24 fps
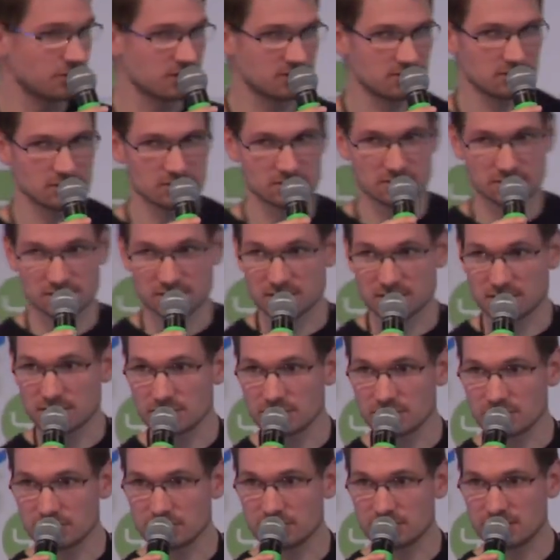results is going
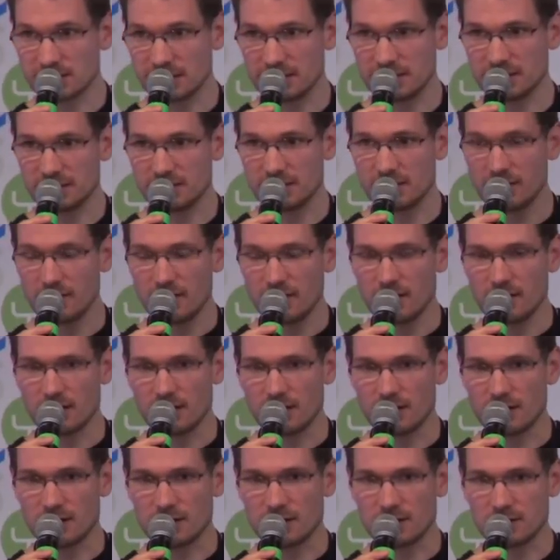to contain
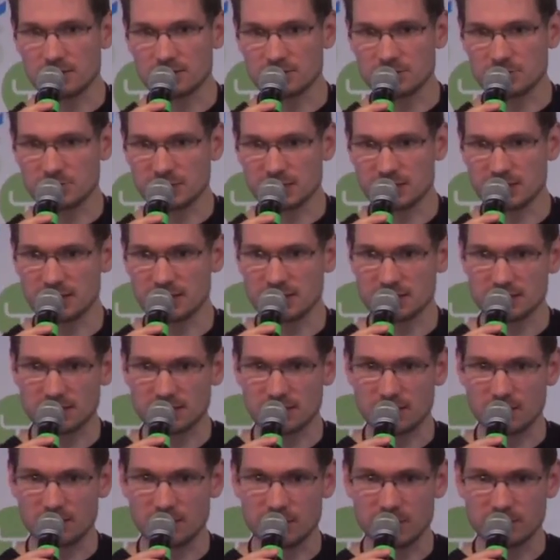the
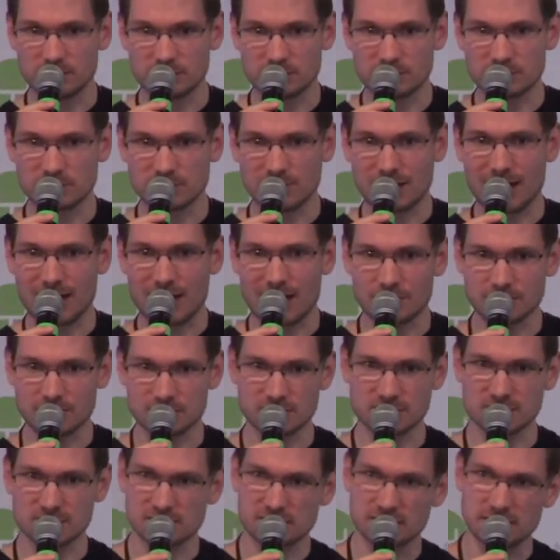metadata about how
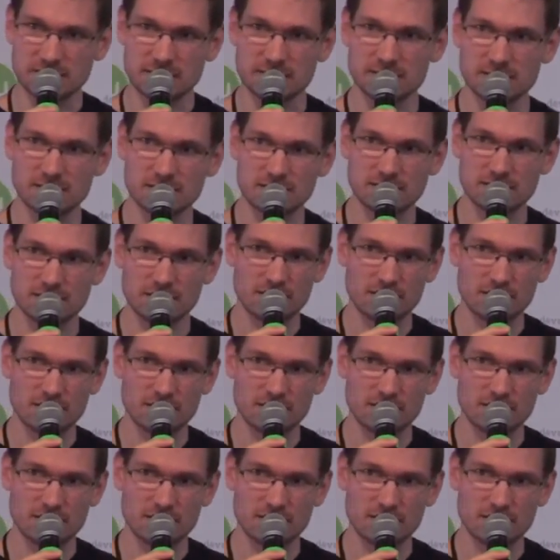the sync